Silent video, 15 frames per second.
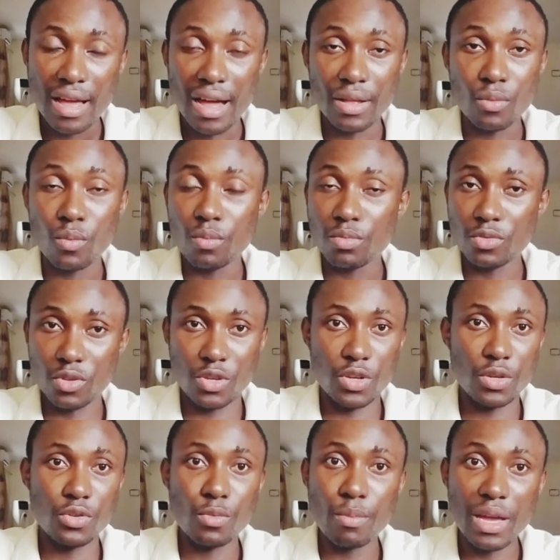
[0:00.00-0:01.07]
and
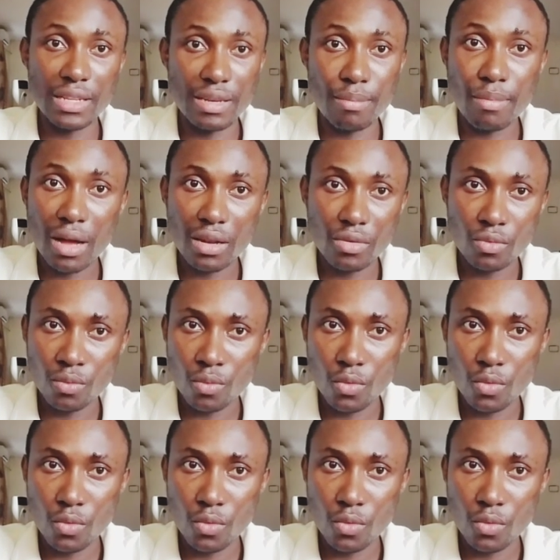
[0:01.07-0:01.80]
you met the man